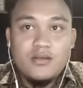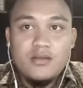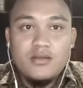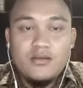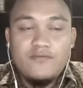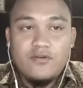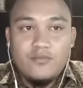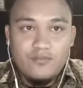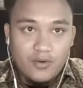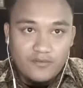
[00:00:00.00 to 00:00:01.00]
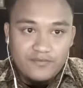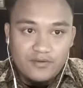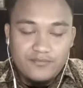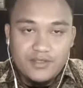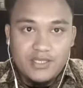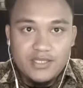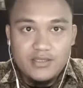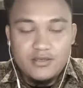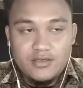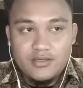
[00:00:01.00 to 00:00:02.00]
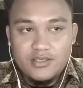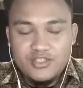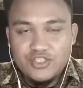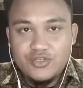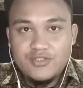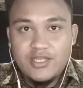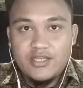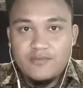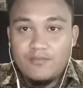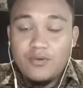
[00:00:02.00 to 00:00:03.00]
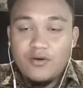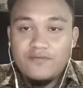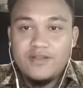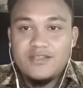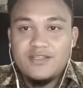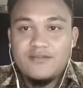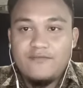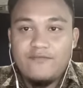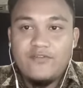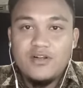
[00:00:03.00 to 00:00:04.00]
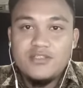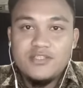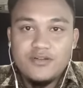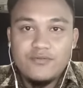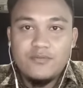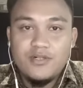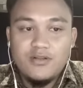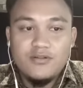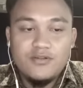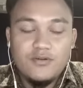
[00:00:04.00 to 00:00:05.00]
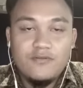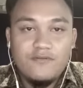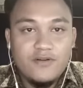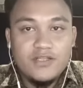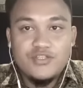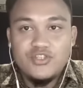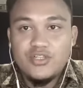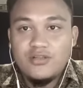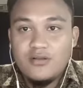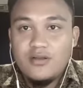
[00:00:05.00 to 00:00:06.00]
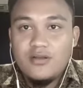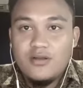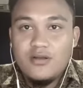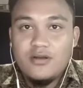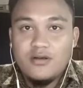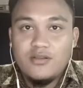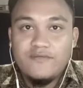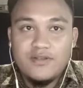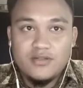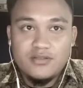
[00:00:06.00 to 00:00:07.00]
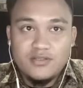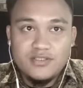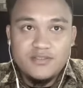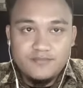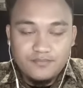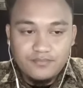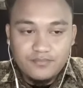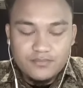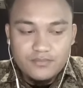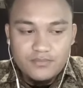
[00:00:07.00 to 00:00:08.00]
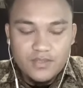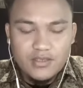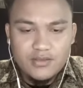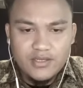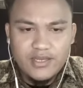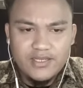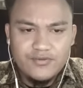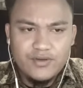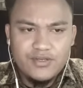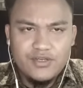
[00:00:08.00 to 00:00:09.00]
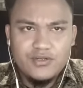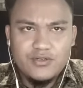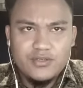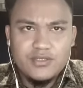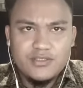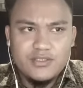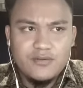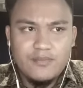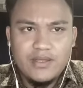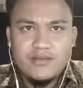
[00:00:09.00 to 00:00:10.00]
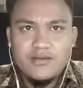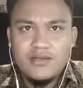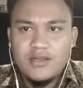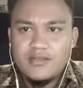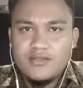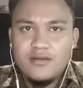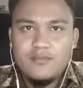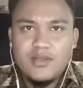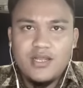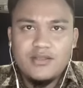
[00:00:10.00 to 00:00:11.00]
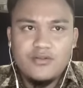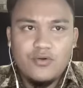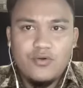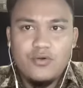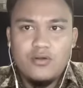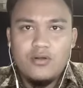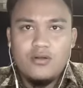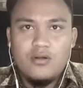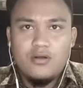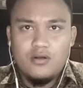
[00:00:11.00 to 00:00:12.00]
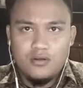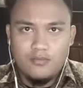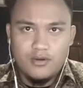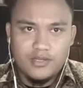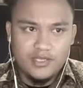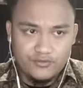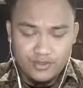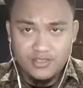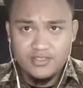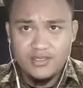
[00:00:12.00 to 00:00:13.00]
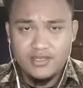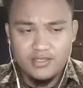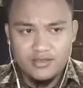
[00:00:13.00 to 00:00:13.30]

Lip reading: for both company, it shows that both is vulnerable to financial difficulties. The cash ratio is better as applied to market trends and